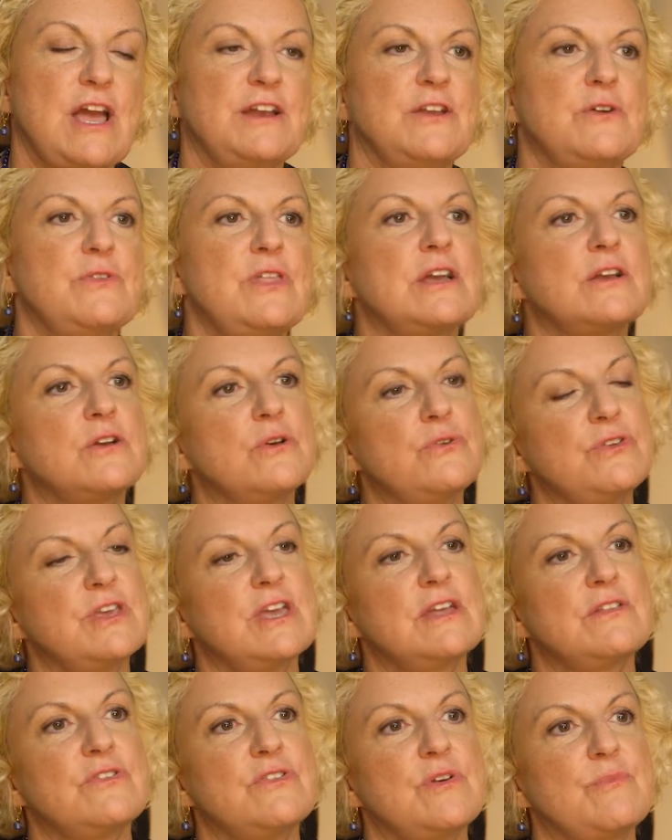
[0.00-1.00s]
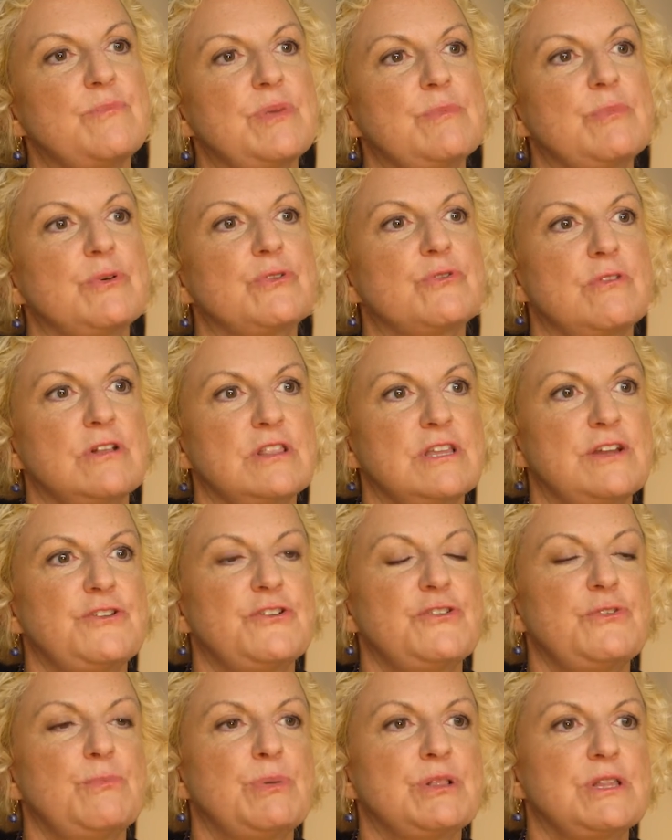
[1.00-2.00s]
I know that goes against some people's
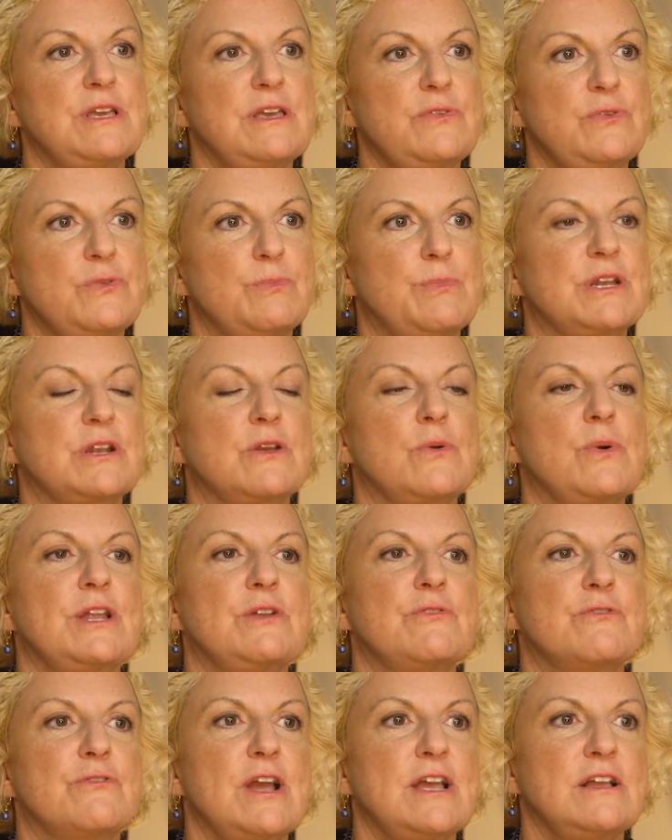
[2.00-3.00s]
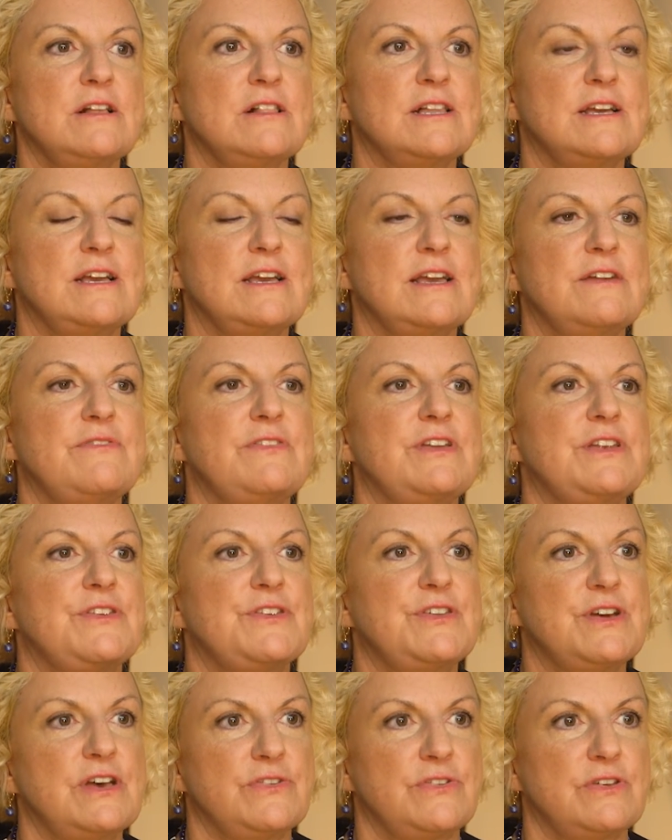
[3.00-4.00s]
religious beliefs, but quite frankly, if it
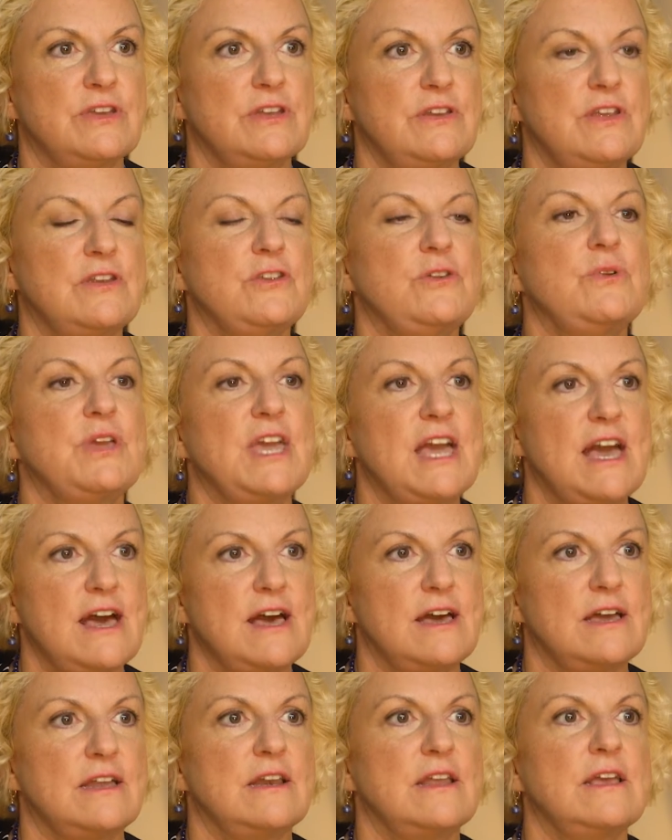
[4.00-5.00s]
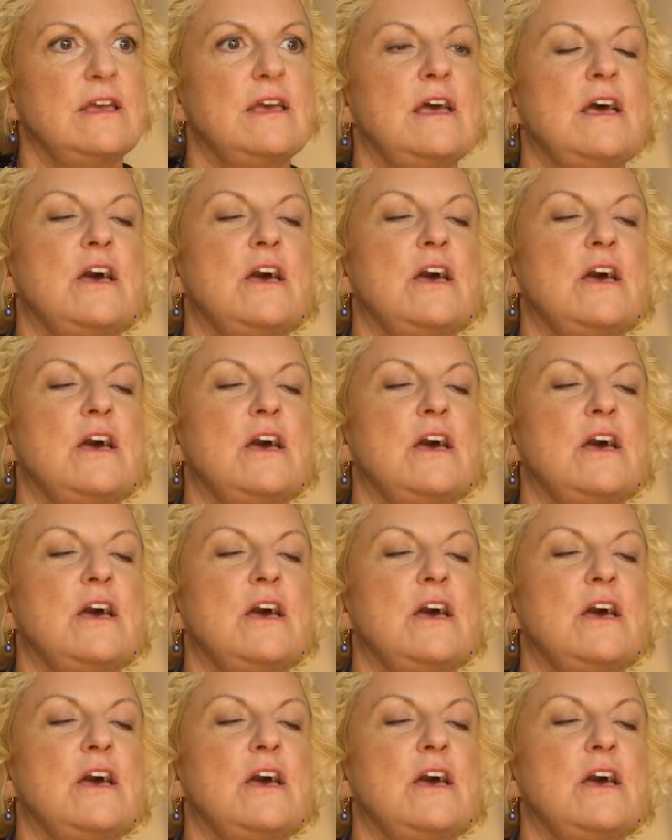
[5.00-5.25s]
doesn't, and you can,